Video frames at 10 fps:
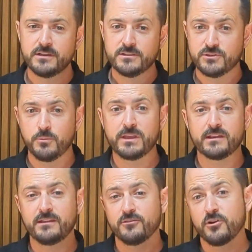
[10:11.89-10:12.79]
So we
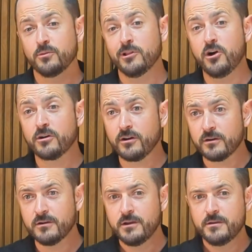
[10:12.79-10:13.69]
can either go
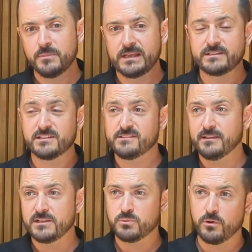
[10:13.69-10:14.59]
longer because it's
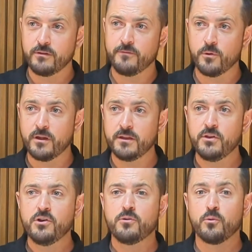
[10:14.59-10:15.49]
less work for it,
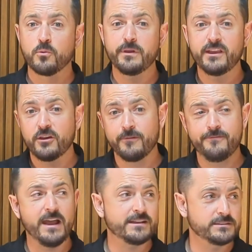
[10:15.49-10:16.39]
or we can go
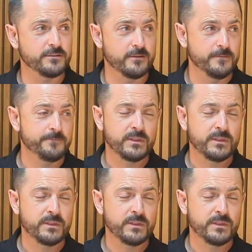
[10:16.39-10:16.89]
faster